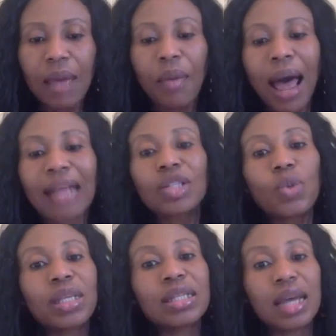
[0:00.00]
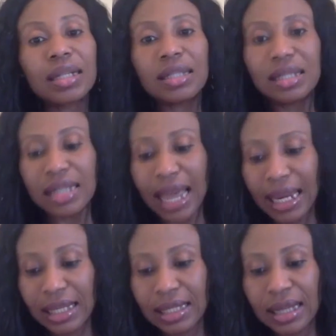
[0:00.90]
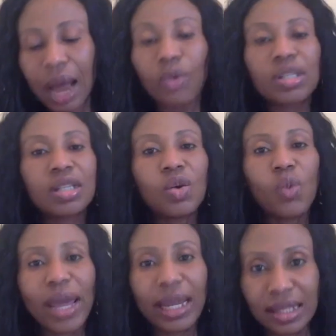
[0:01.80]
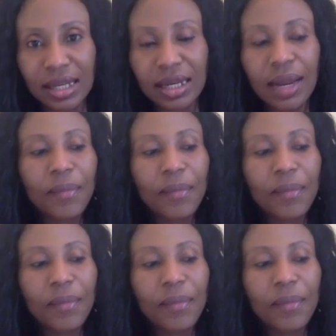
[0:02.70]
but as to a certain date, I was still waiting.